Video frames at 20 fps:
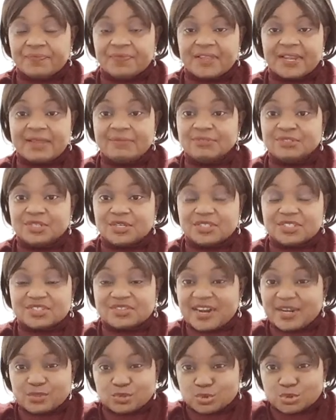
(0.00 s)
Let me just
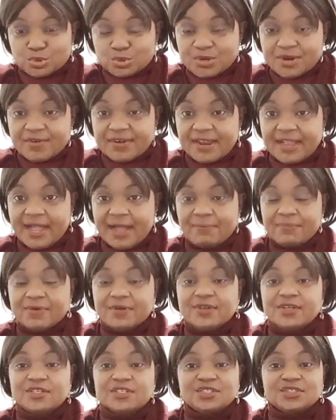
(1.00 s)
try to do a recap.
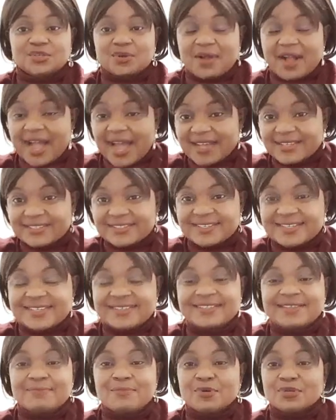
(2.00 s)
Your CAS
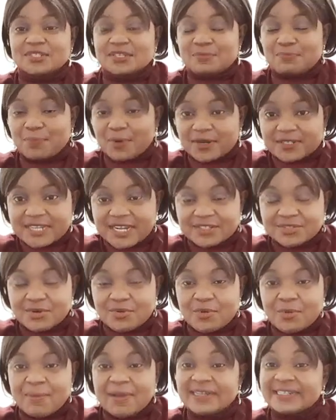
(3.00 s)
is the most important
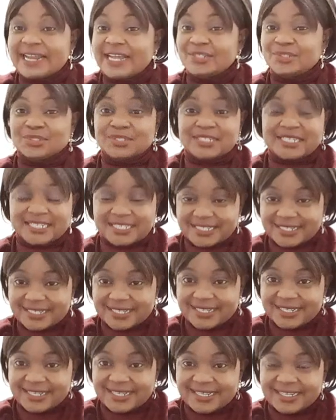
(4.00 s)
document that you need.
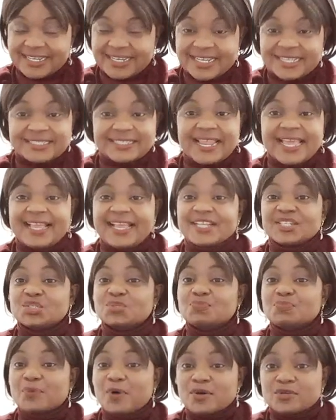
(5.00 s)
It's like a
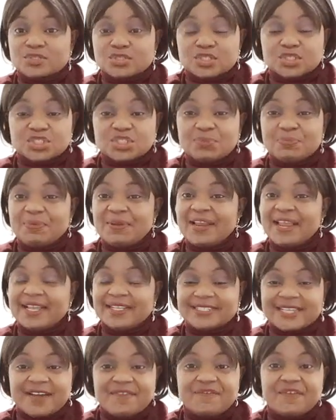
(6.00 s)
sponsorship
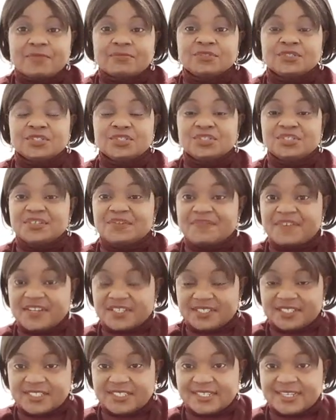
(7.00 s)
letter from your
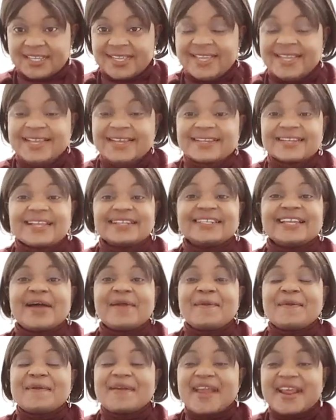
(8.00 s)
university that they
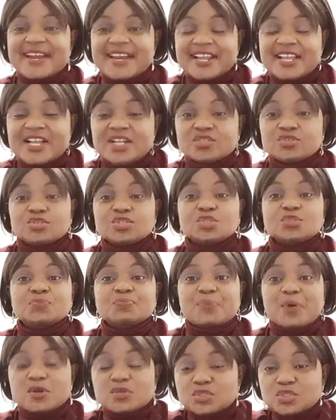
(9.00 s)
are ready to
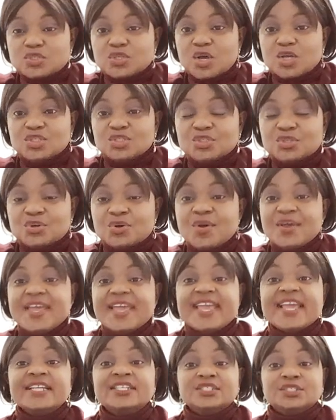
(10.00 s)
sponsor you
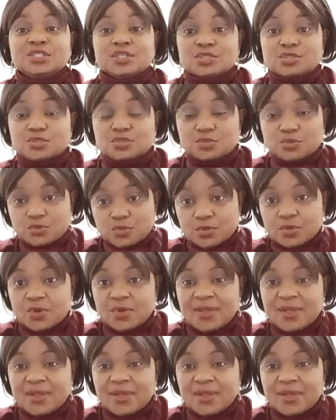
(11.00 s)
in your school.